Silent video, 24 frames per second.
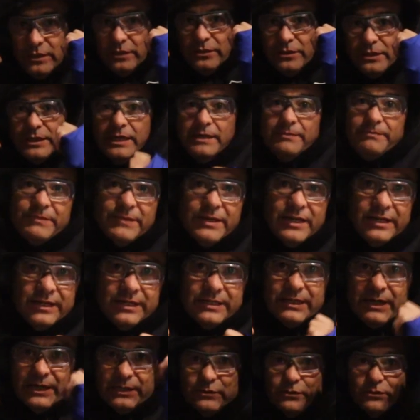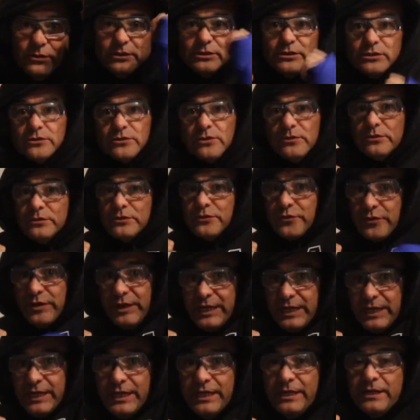okay? Now in order to throw a
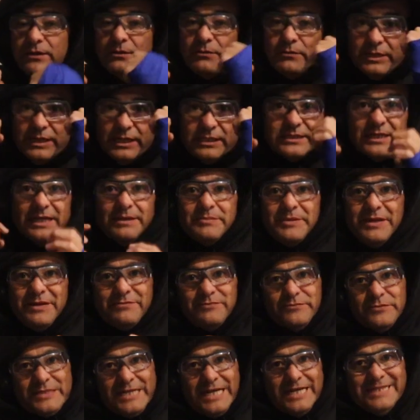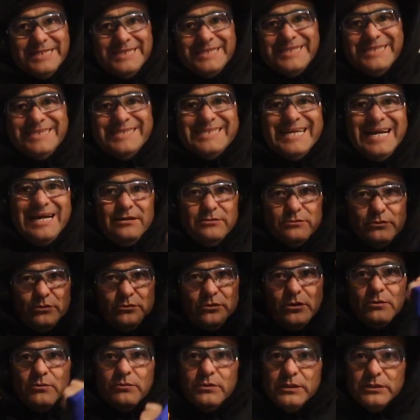3, we need to be technically sound on
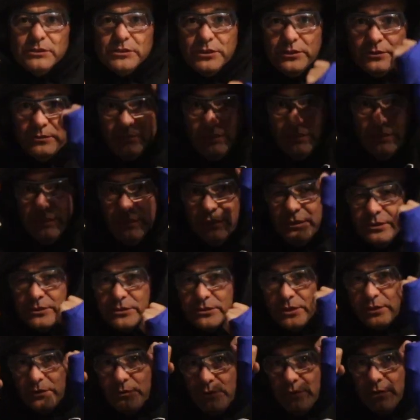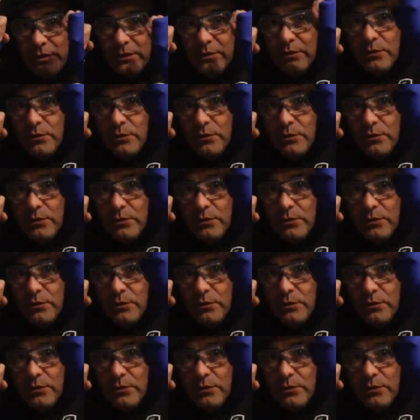our 1, 2. So